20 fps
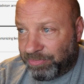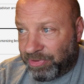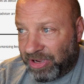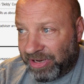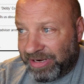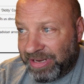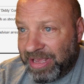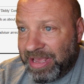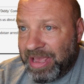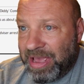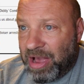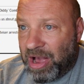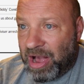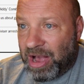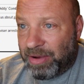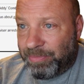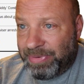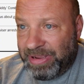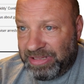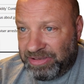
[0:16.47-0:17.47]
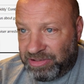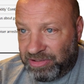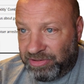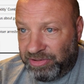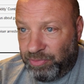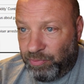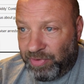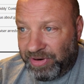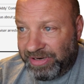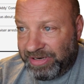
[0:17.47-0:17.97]
But
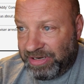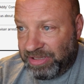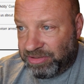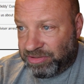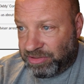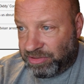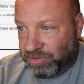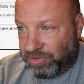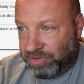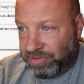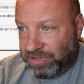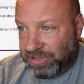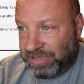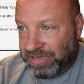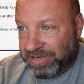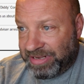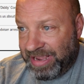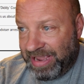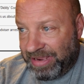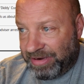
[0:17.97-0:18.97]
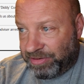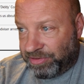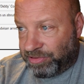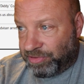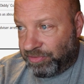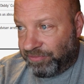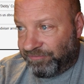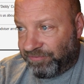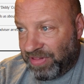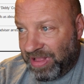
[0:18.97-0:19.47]
basically what it is you can see the
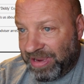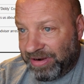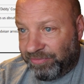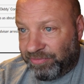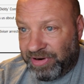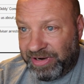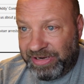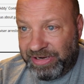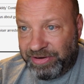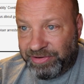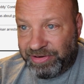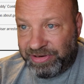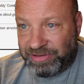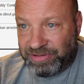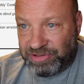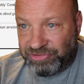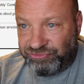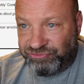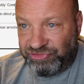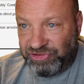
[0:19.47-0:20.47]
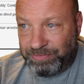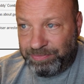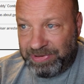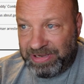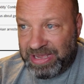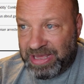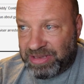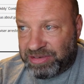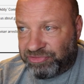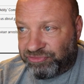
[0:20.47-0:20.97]
canister flying right here. It is a
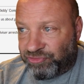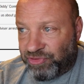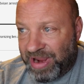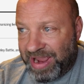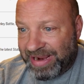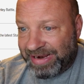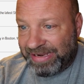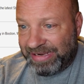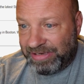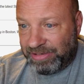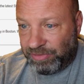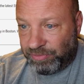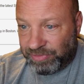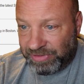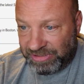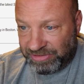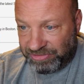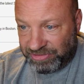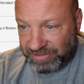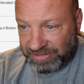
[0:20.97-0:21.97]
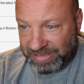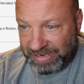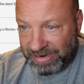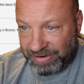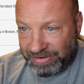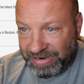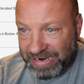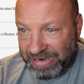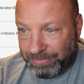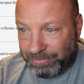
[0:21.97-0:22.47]
GPS tracking unit that they
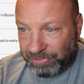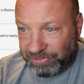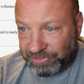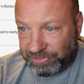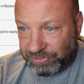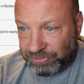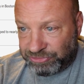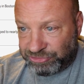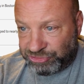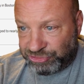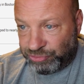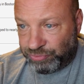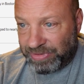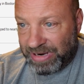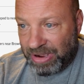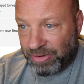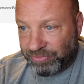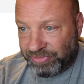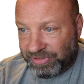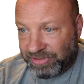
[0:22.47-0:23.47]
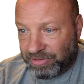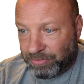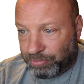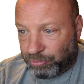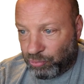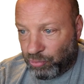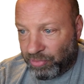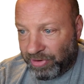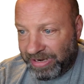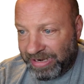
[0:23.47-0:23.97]
are able to shoot out and
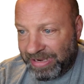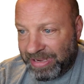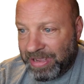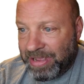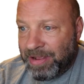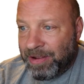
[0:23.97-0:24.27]
deploy.